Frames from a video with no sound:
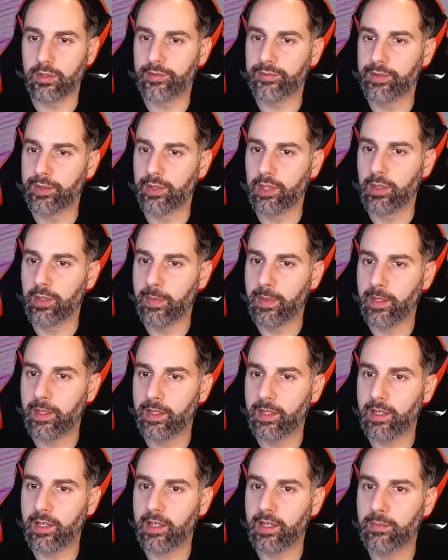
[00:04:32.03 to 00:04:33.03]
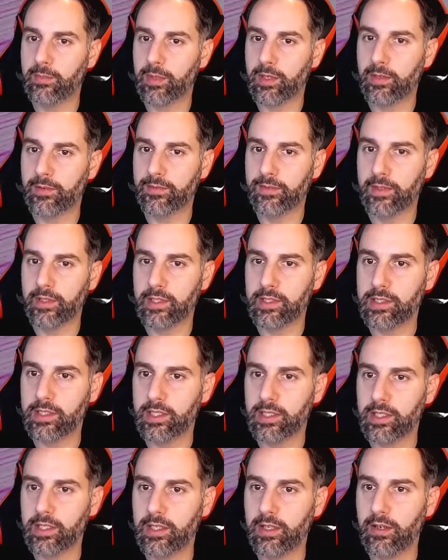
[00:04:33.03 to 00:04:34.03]
we open the number of
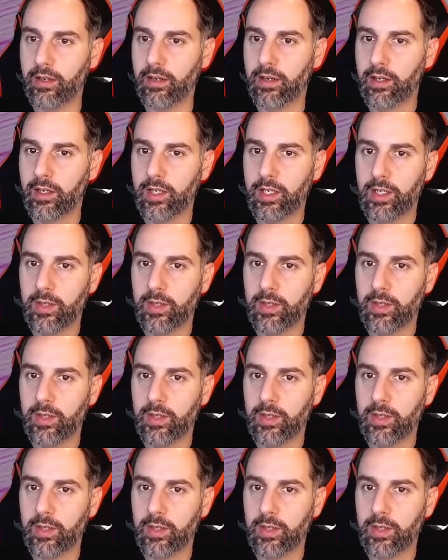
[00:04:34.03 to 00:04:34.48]
listings here,